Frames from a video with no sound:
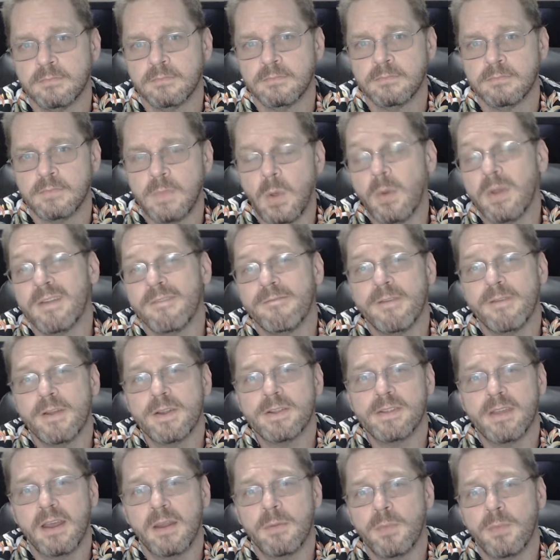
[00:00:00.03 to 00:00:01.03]
But when you
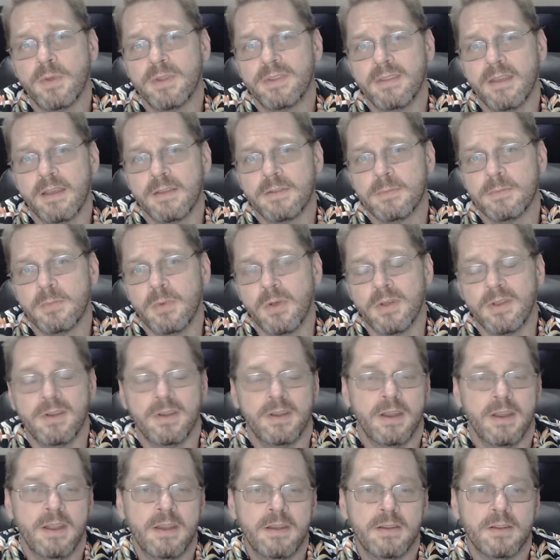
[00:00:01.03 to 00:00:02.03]
first sign up with TextBroker,
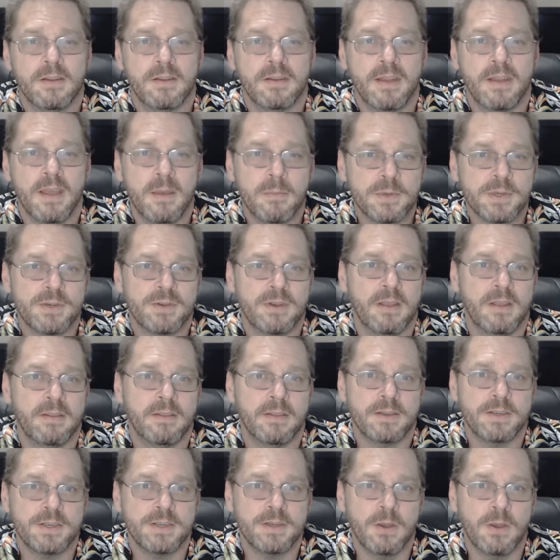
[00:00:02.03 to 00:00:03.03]
you need to demonstrate
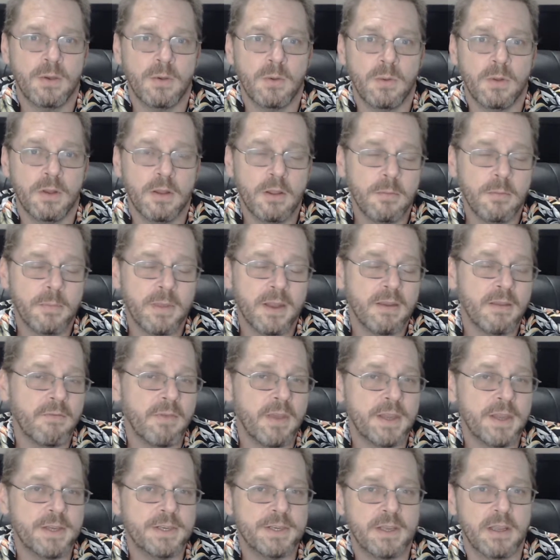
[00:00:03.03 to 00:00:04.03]
that you know a little bit of
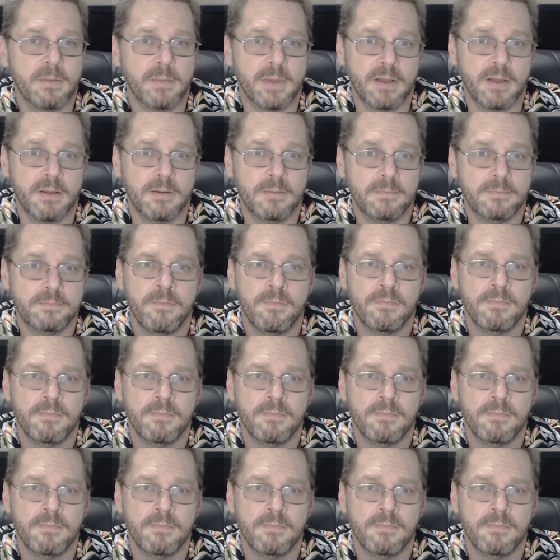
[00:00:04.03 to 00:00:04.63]
HTML.